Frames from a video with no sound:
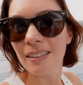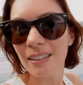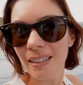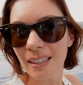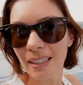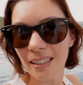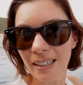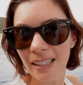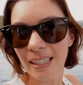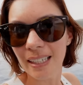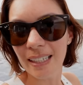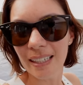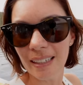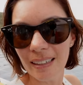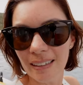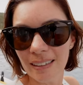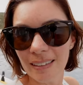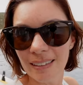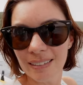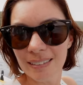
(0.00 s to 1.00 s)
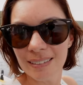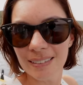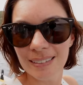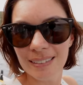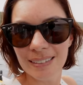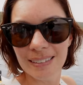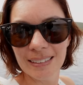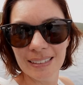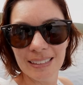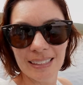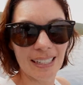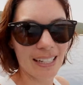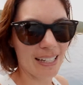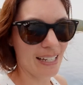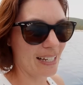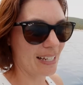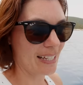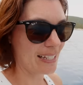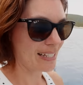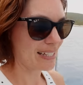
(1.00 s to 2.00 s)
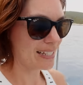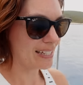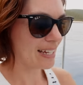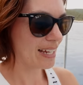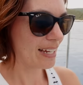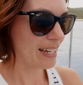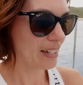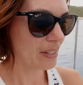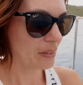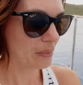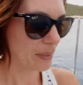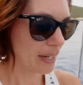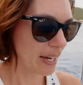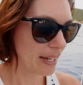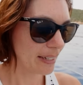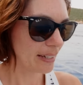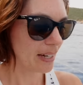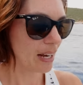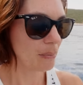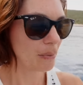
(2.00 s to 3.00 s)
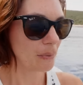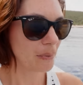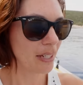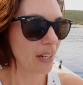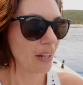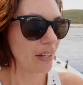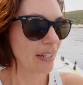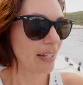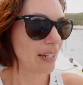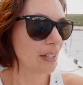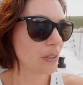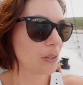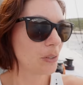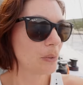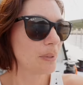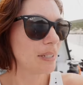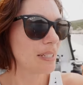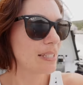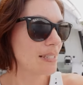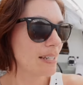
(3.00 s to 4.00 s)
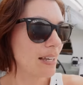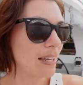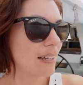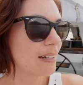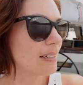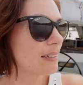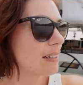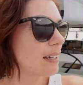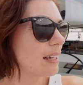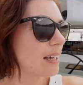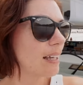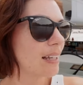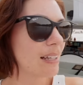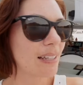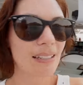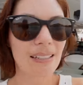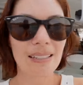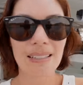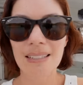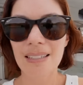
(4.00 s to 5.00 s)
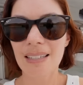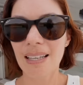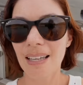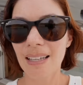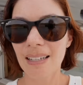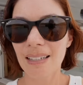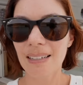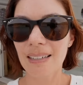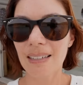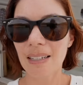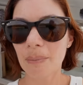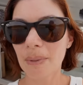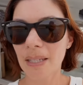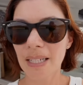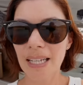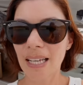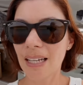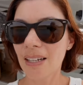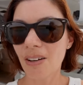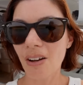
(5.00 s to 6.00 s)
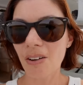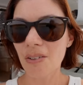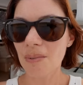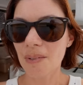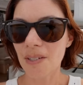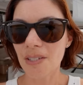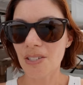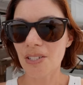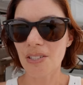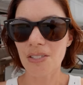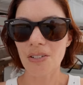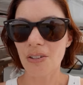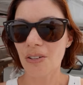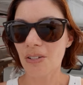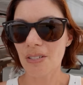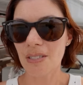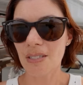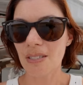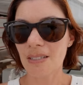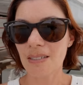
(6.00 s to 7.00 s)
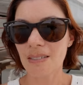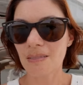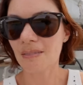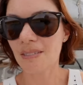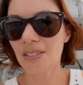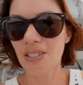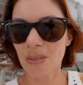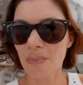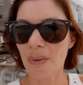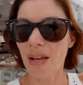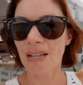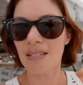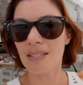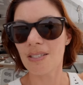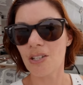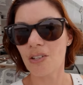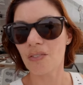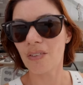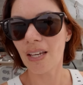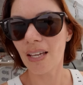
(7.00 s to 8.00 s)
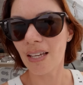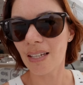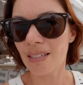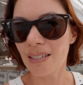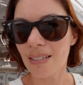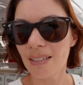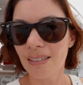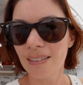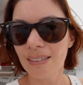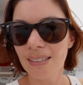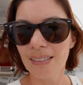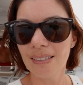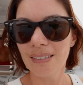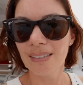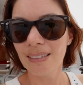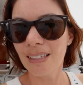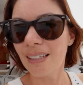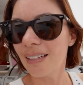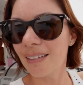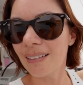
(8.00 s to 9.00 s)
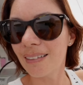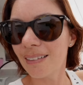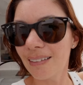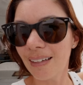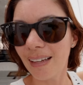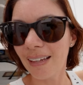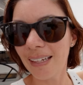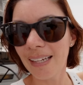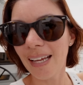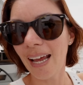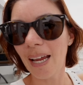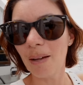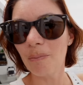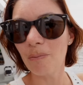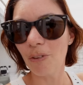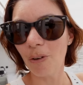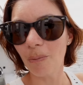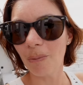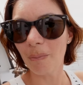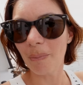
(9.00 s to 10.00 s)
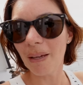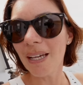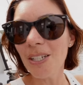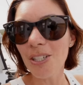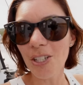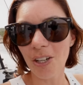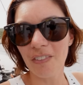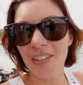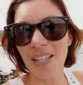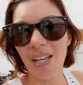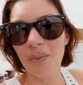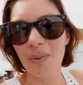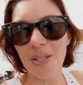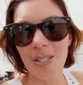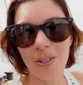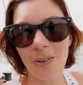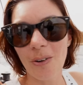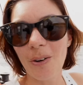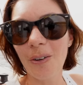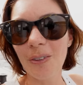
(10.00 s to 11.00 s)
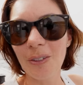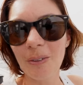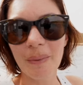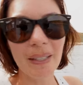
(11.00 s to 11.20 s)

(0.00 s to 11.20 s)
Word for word: in here, and we anchored up and we're like, okay, cool, we're set. And then a bloody helicopter just passes overhead, and like it came from the beach over there. We saw it on the